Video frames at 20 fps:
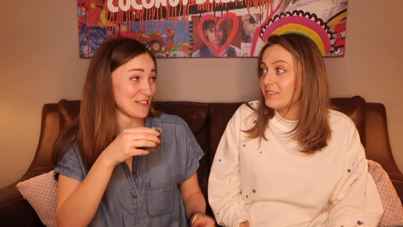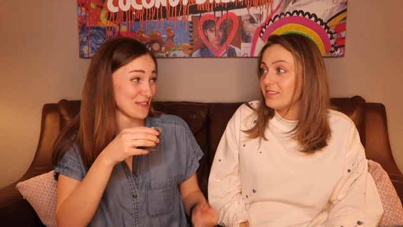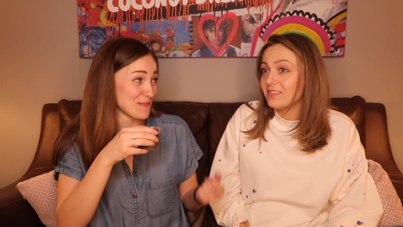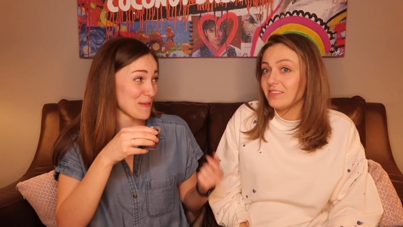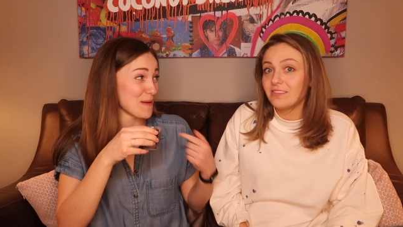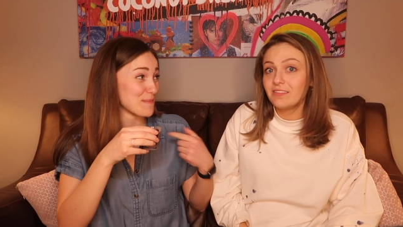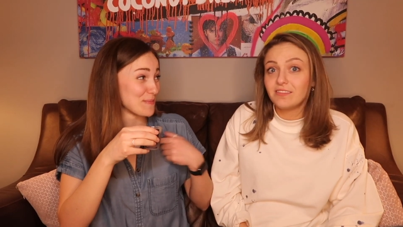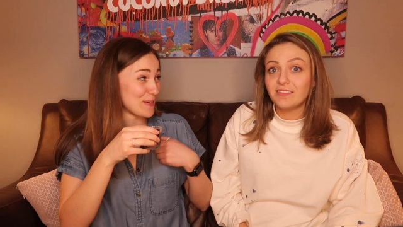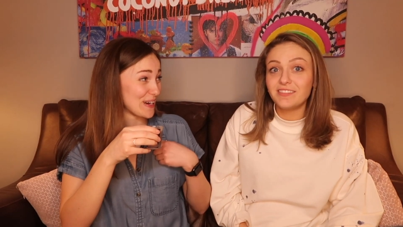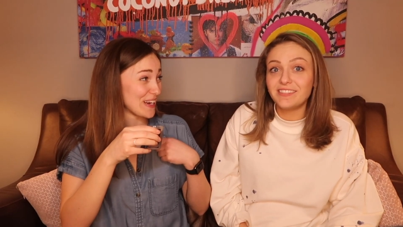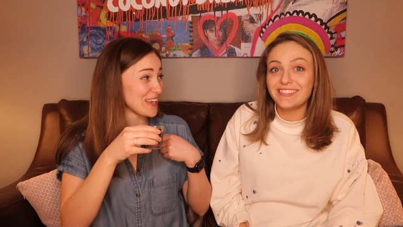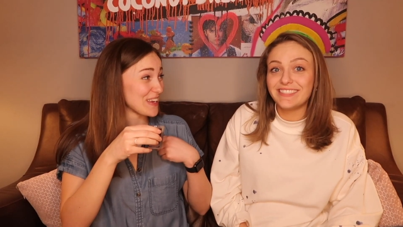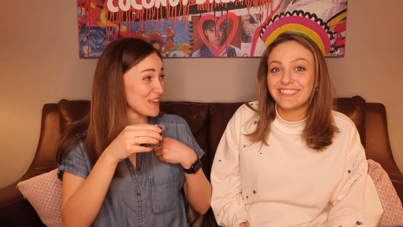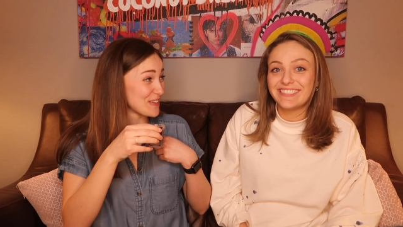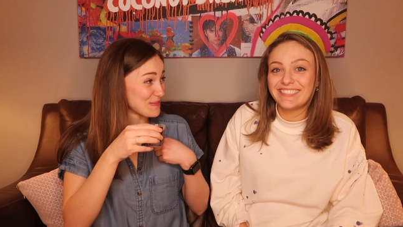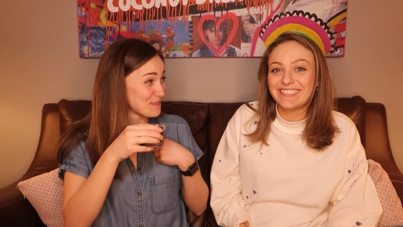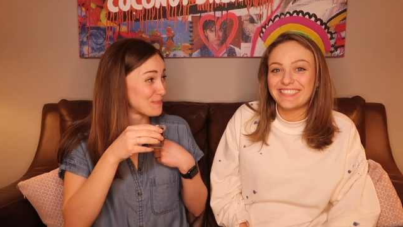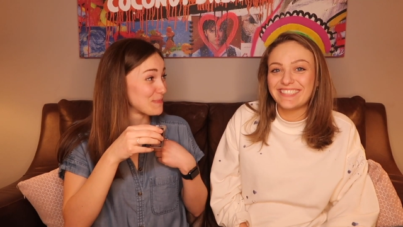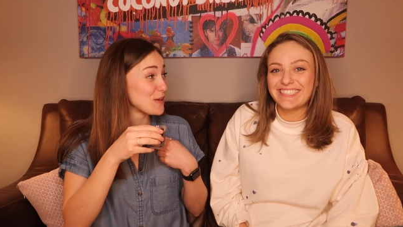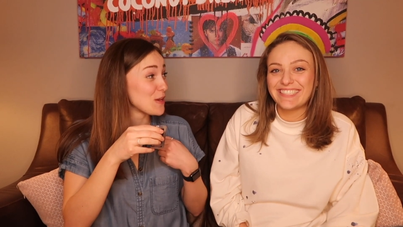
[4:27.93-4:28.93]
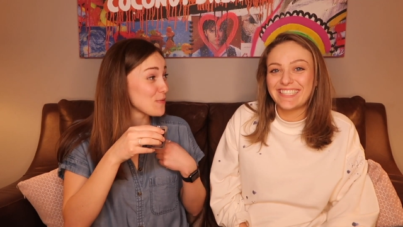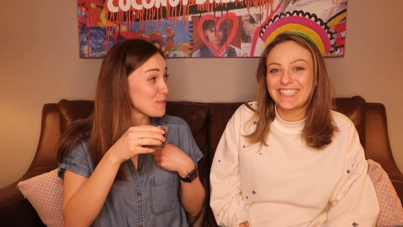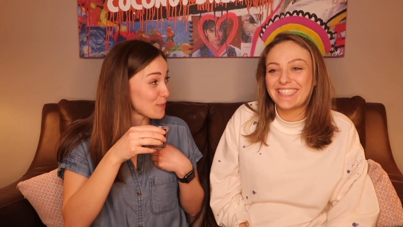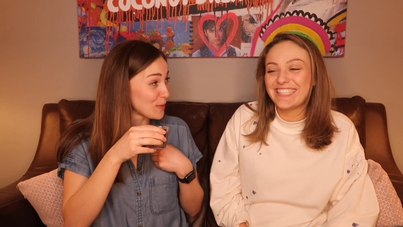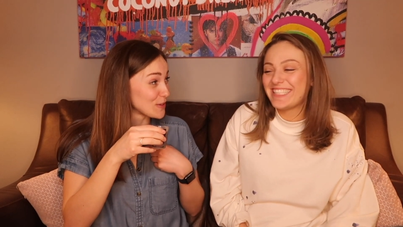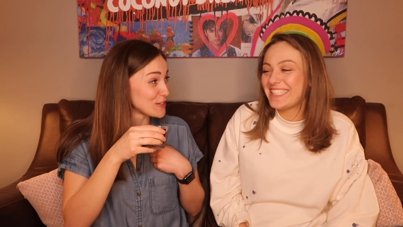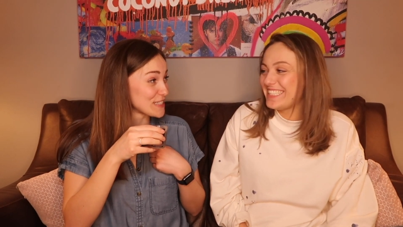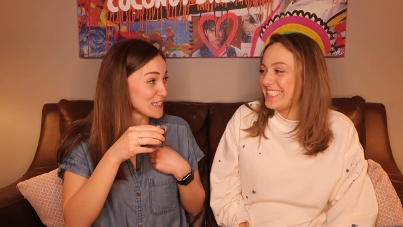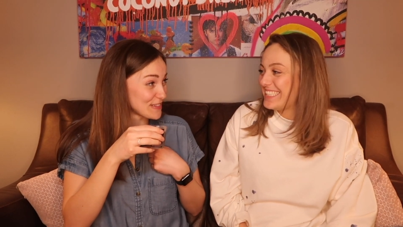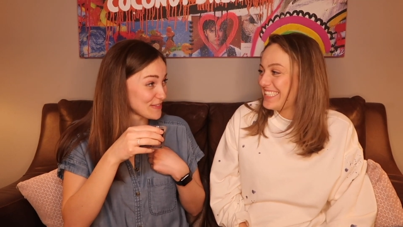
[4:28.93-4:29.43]
Speaker 1: remember, you
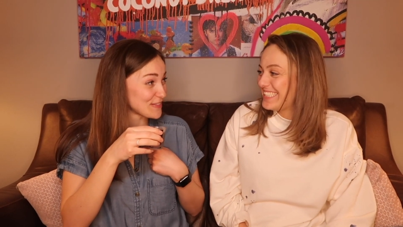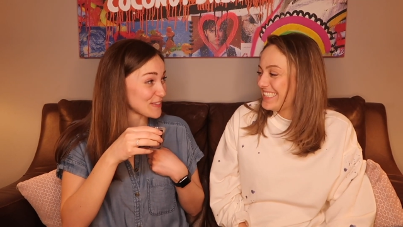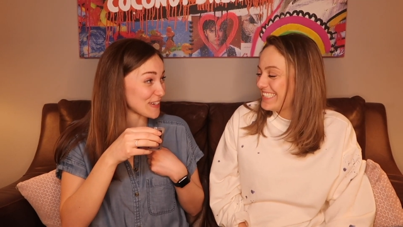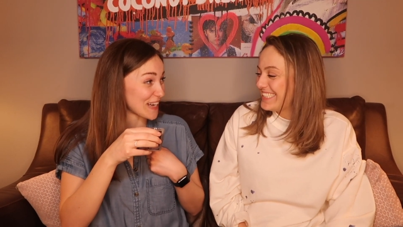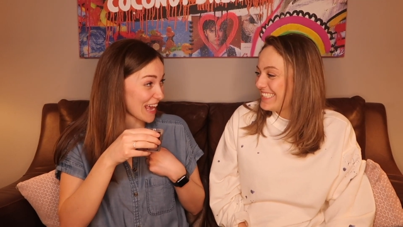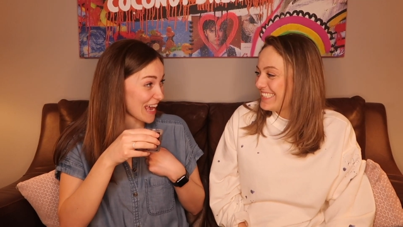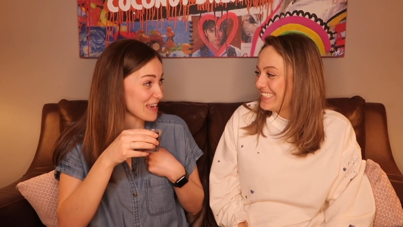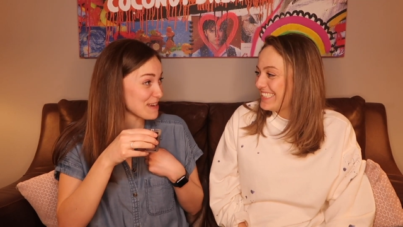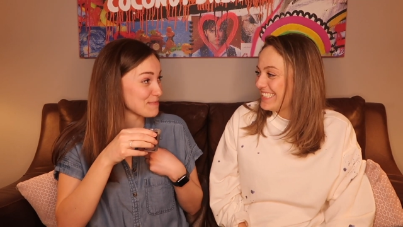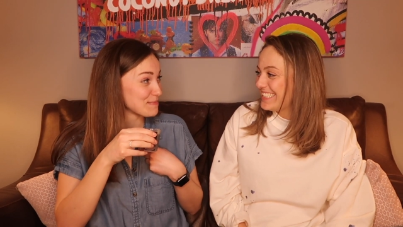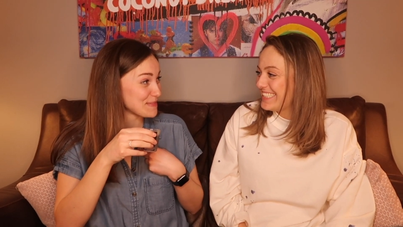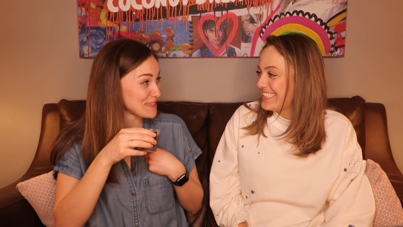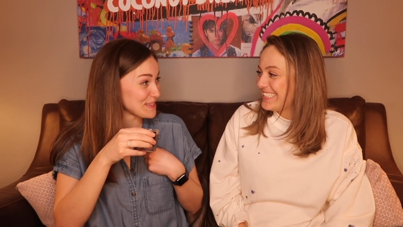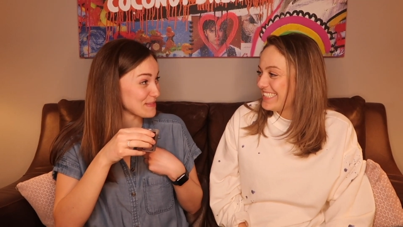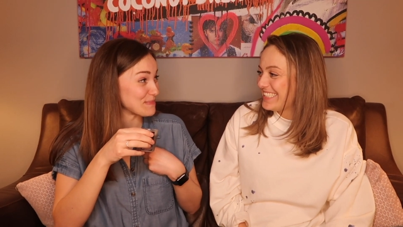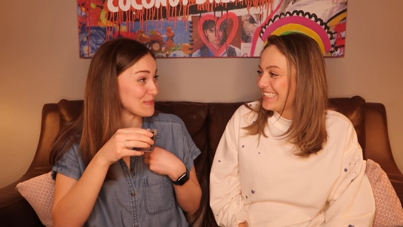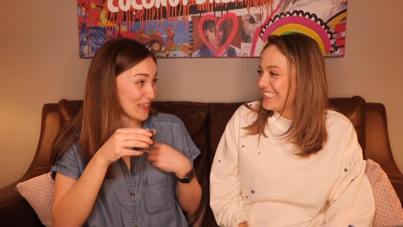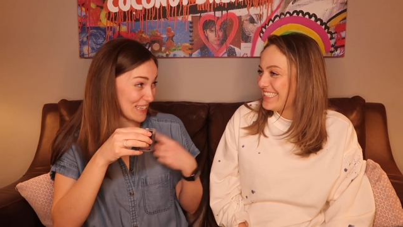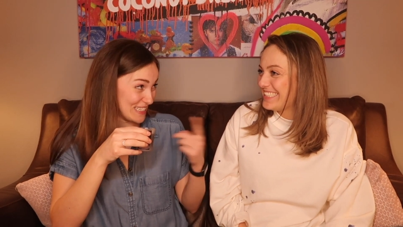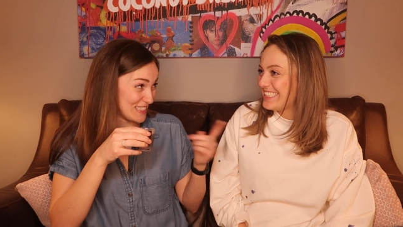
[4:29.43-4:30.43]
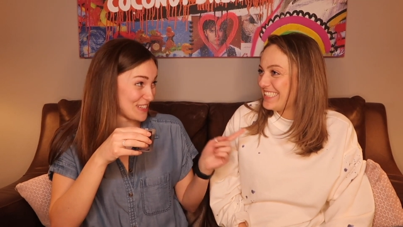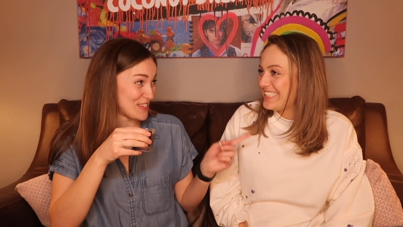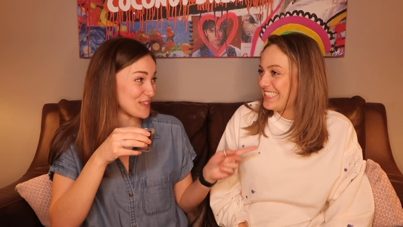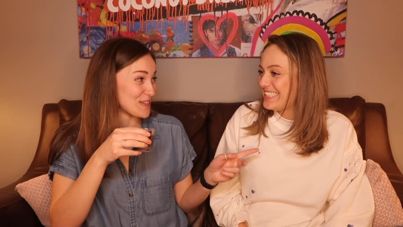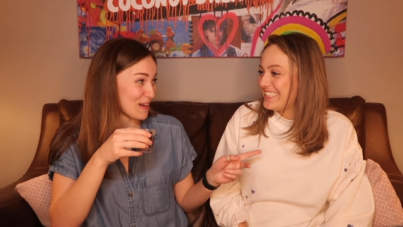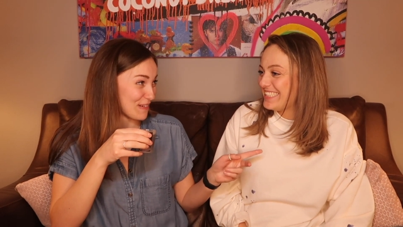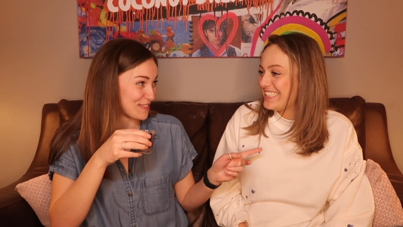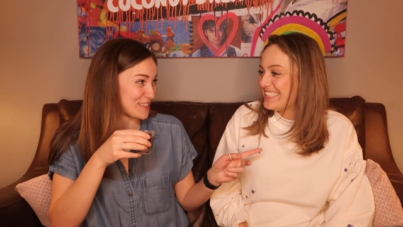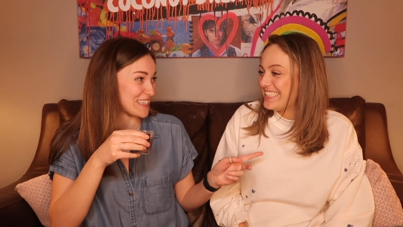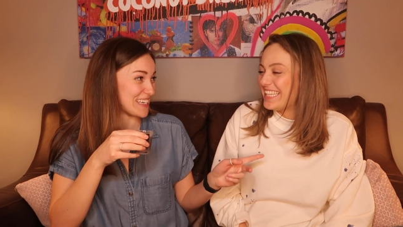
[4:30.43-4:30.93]
you pushing for names
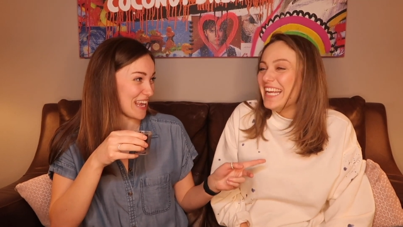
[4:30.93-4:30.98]
means you have to